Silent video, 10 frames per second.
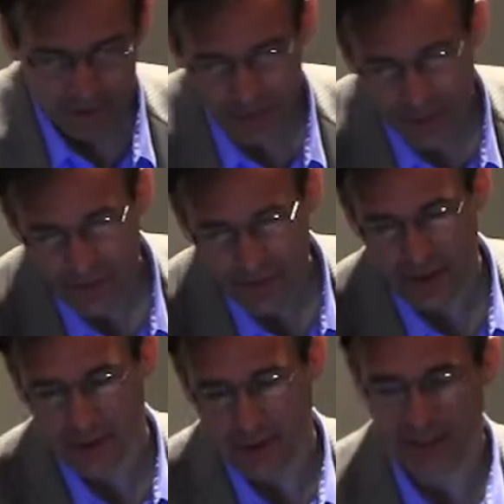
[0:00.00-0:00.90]
So here's
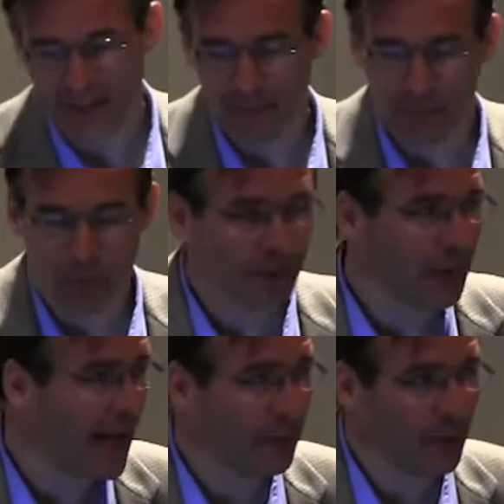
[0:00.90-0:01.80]
an example of
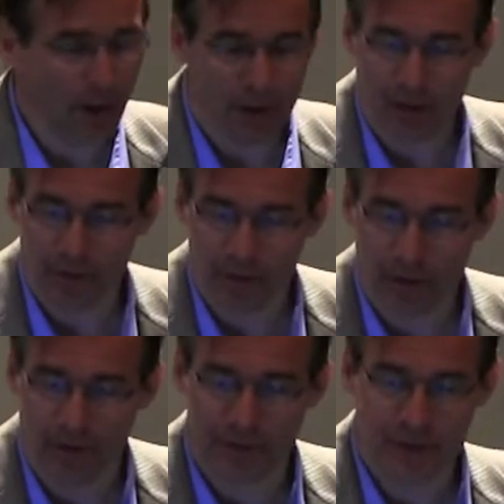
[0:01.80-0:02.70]
how the model
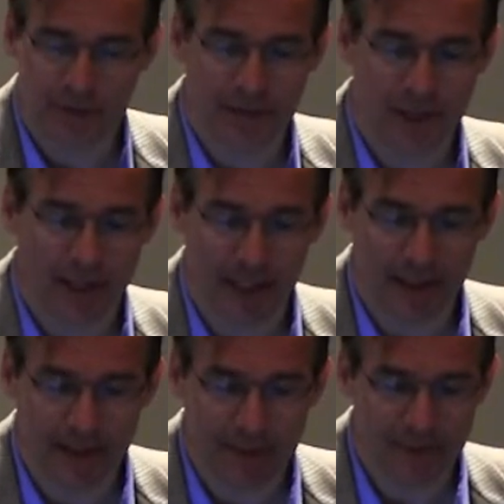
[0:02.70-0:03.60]
evolves. This is at a
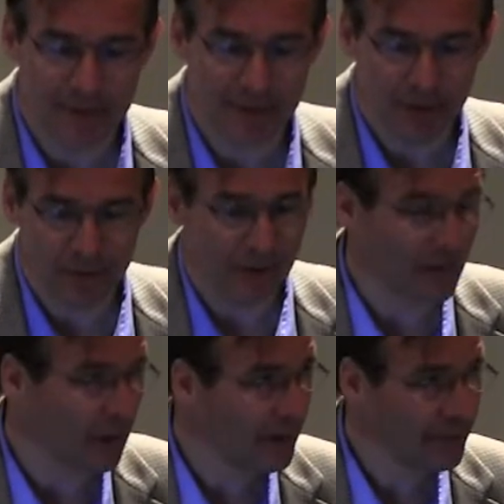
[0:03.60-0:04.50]
depth of 75
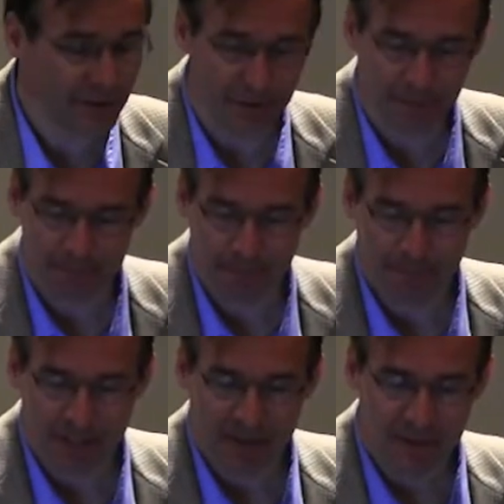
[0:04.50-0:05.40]
kilometers.
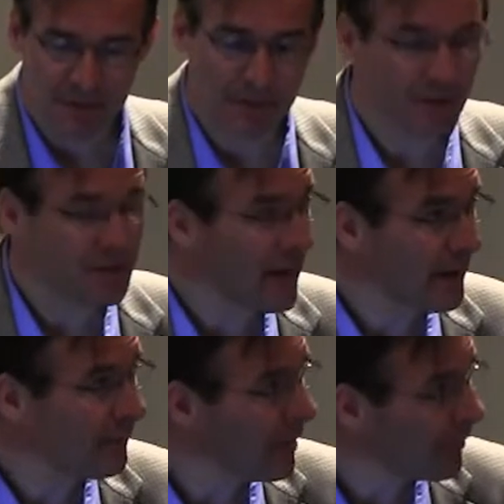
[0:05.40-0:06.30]
This is the
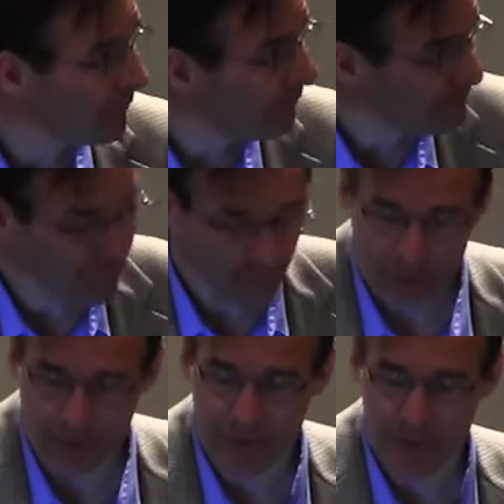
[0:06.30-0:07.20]
starting model.
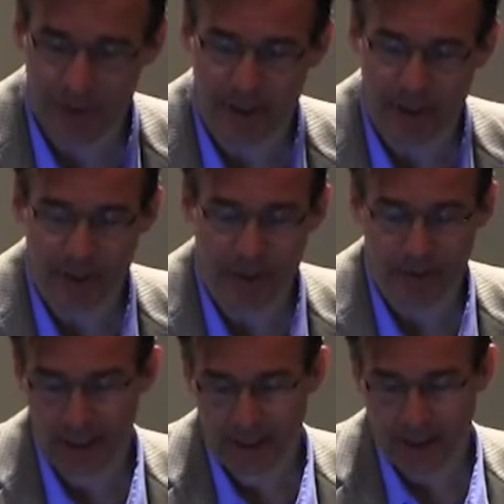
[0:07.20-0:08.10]
So you see
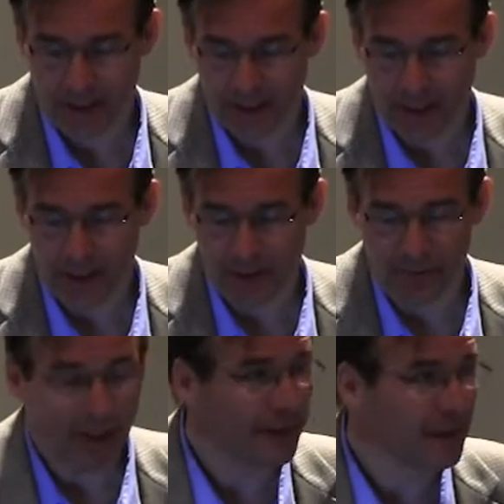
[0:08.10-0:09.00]

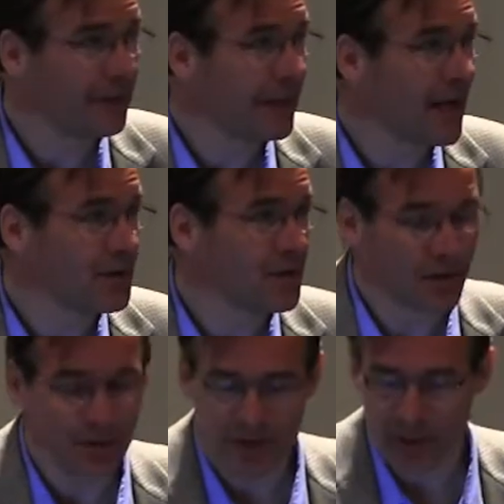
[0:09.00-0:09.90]
relative variations
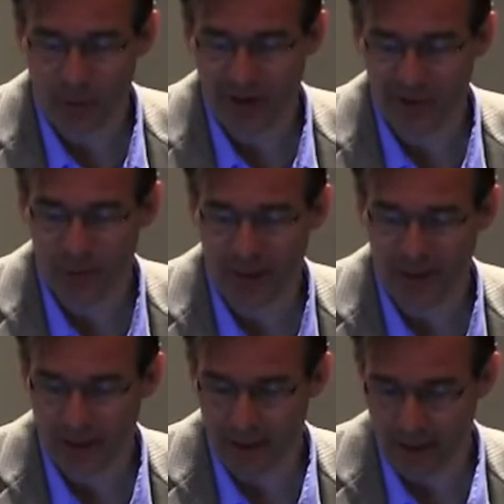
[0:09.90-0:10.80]
in shear wave
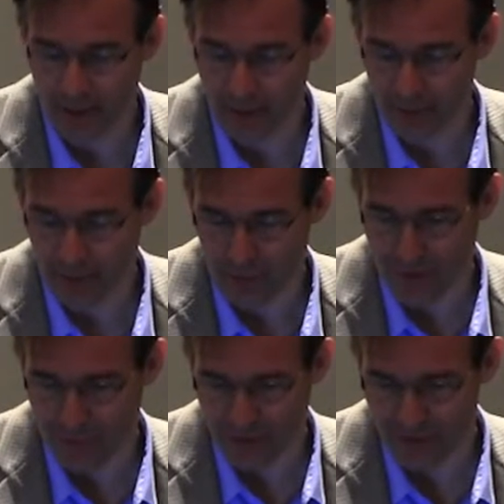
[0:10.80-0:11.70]
speed at a level of
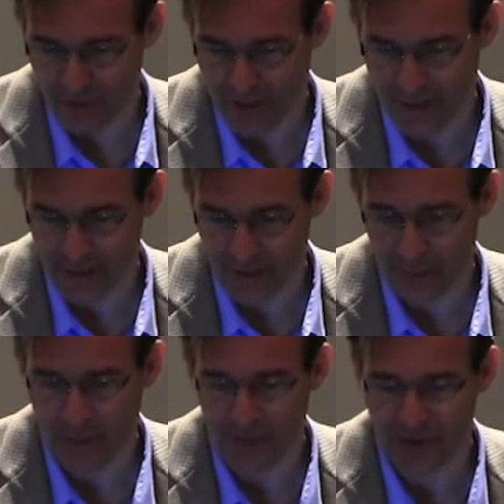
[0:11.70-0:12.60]
about plus or minus
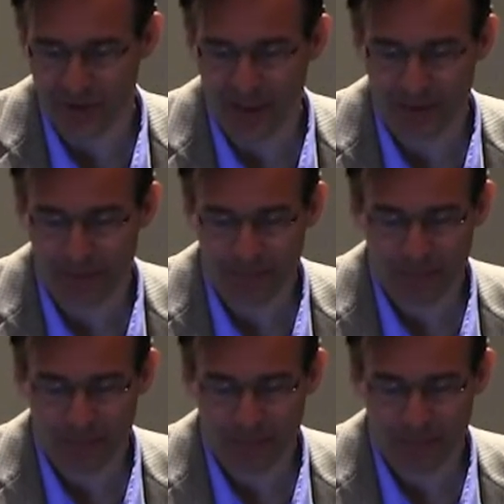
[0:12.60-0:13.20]
3%.